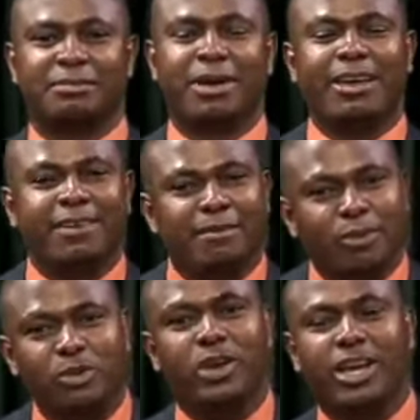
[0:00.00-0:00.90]
Maybe
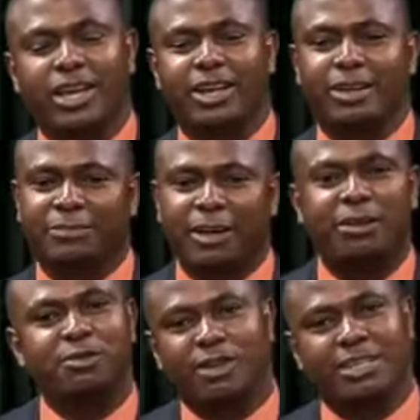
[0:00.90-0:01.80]
munhu here
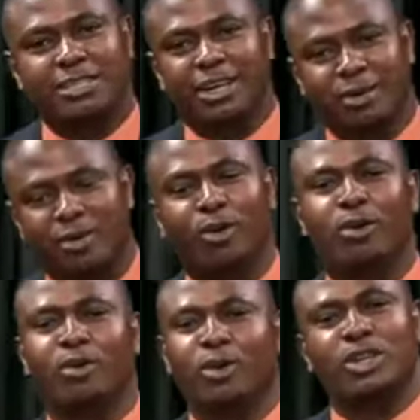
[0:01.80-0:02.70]
5 years
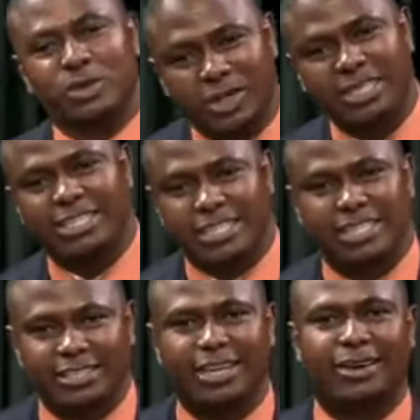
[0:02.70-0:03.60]
ago, ko 20
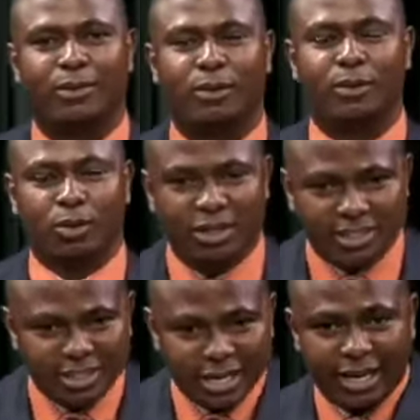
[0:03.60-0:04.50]
years ago,
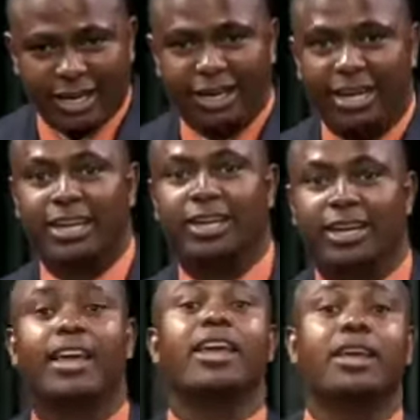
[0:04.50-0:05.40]
road here yakadai here.
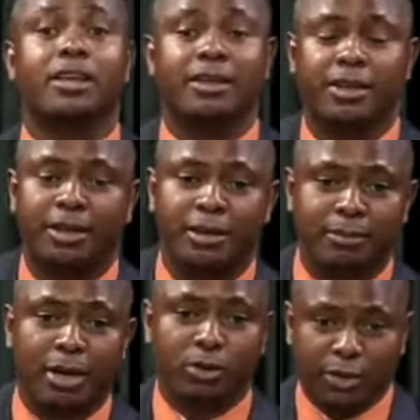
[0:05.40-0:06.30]
Eh,
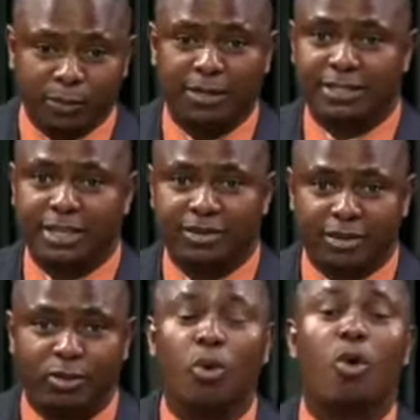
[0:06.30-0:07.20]
nda kuti ipedze
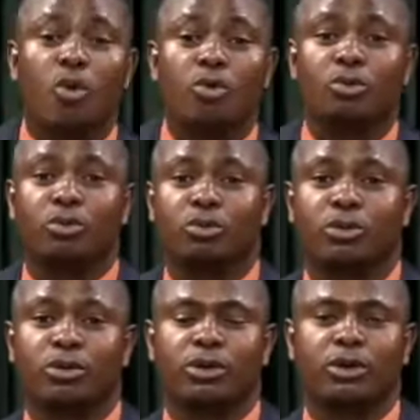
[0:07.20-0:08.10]
izvezvi hongu.
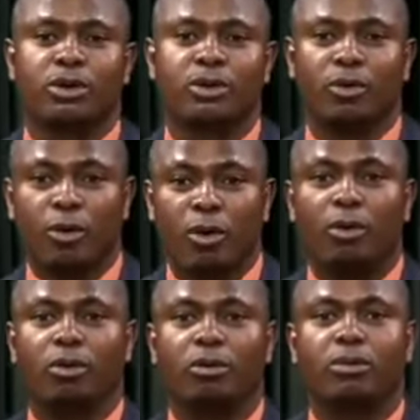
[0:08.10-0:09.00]
Oh.